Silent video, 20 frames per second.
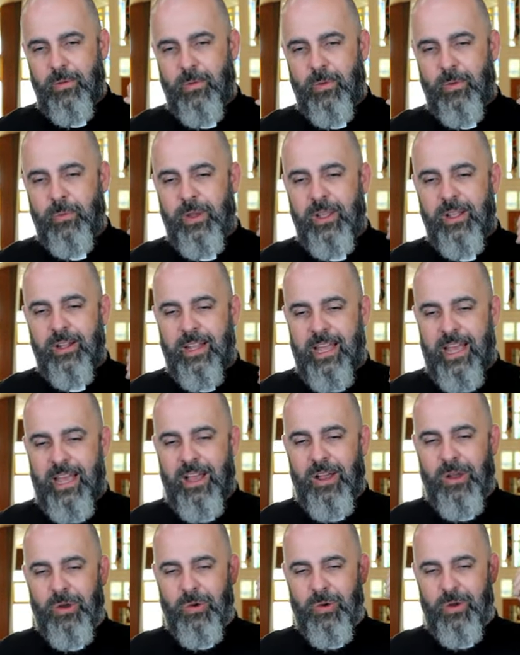When we
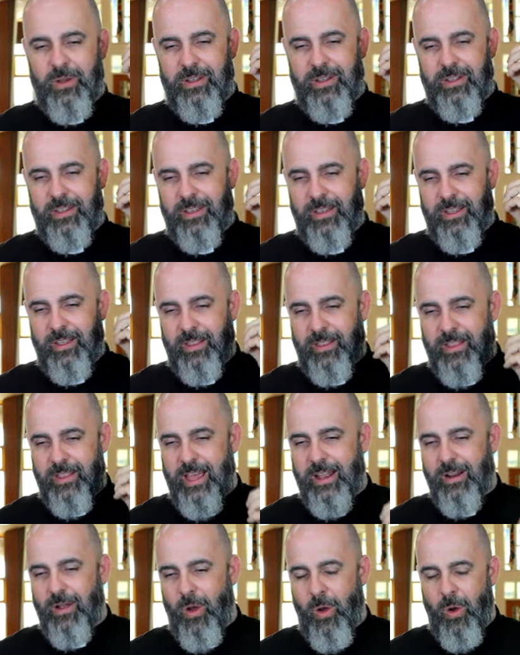allow
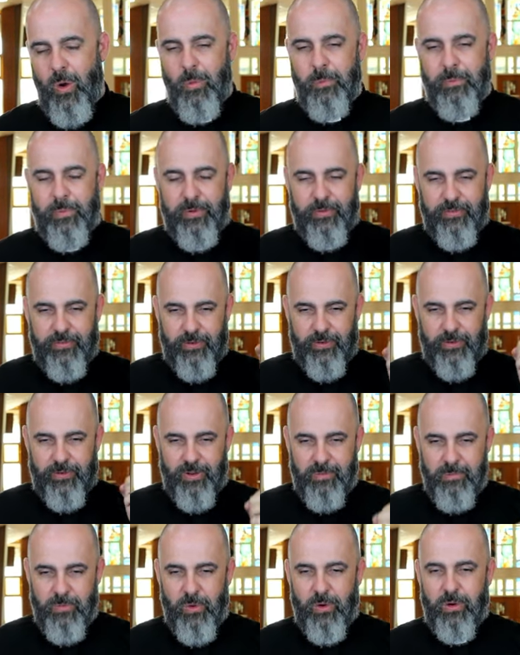that hope for
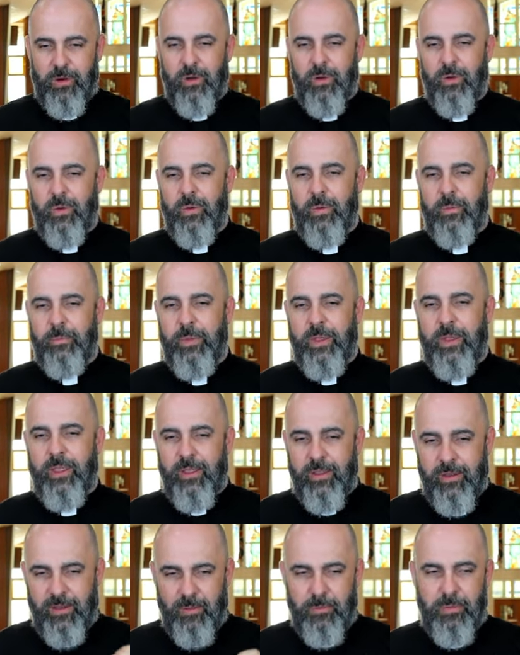tomorrow
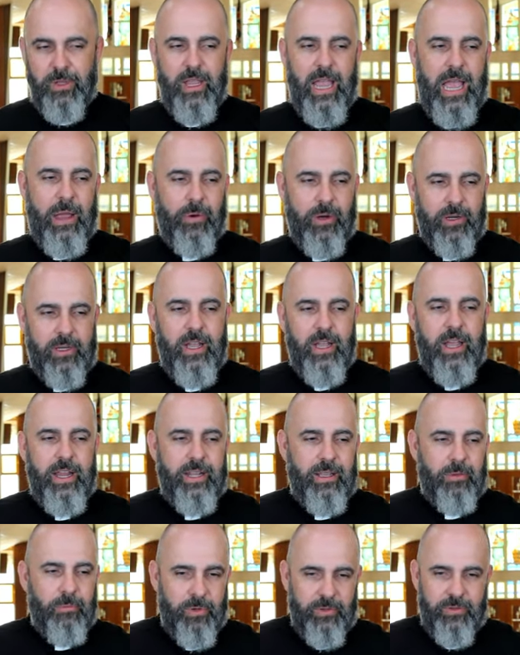to be our
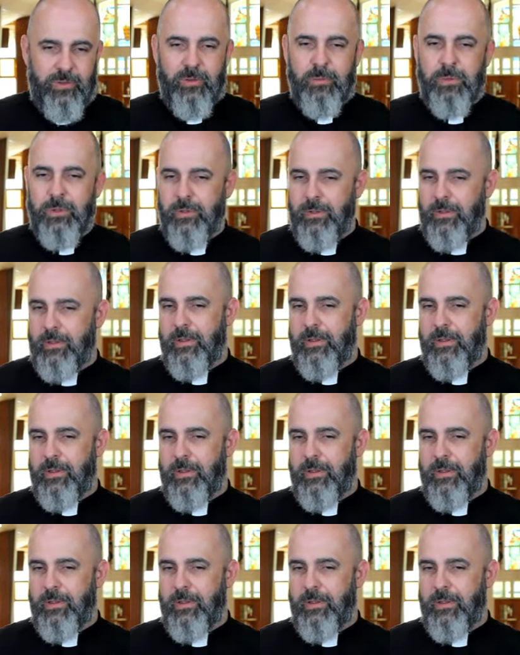guiding principle.